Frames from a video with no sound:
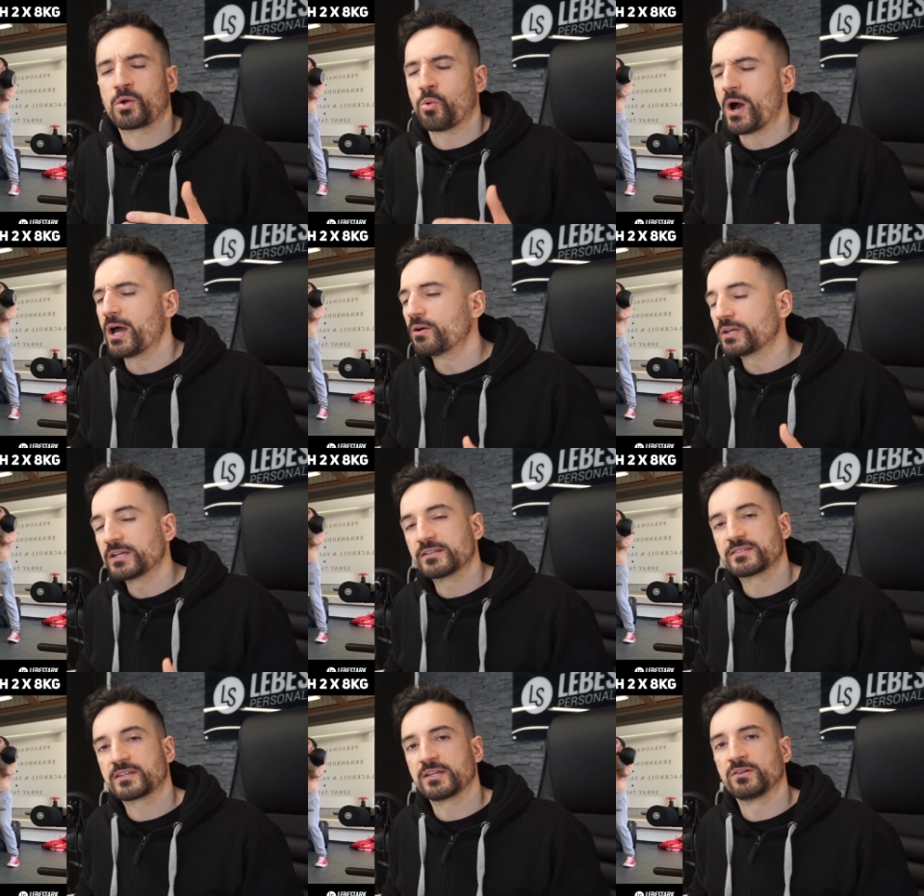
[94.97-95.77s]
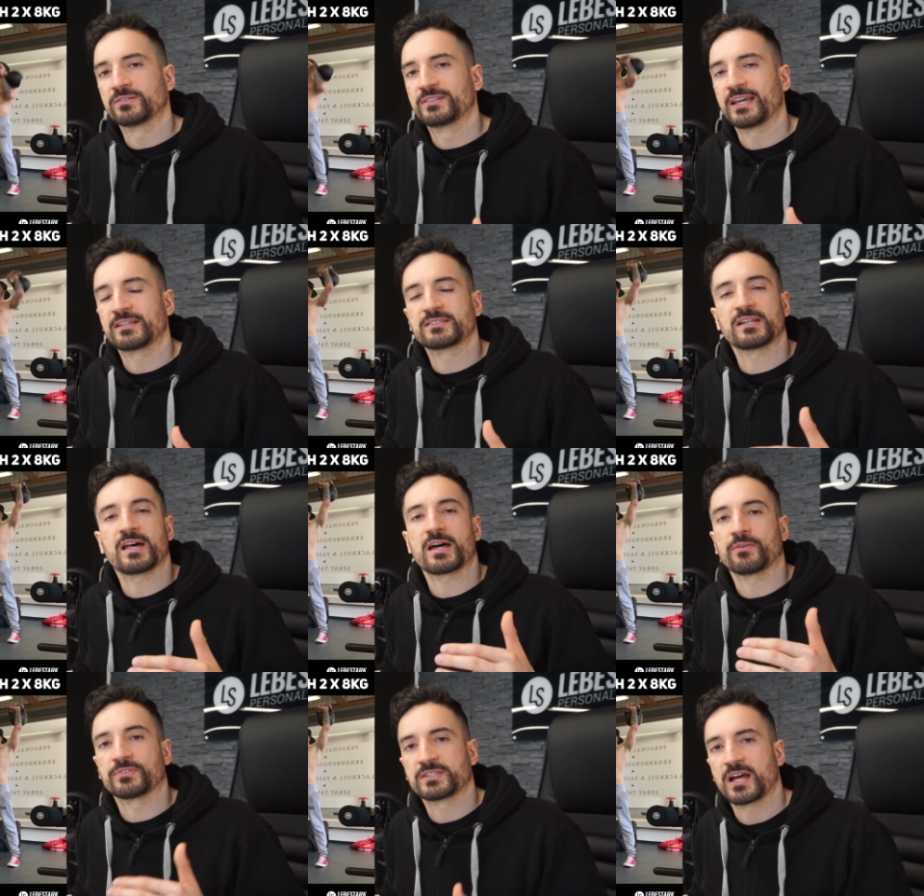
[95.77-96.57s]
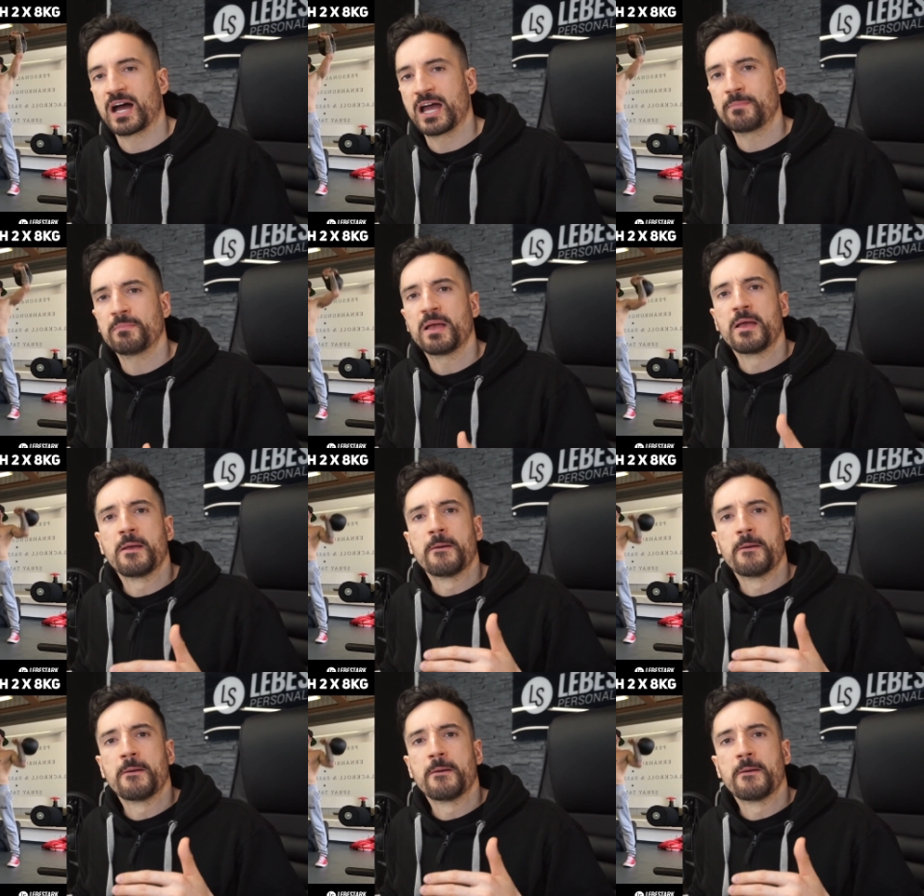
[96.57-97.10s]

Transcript: Acquiring a skill takes a lot of time,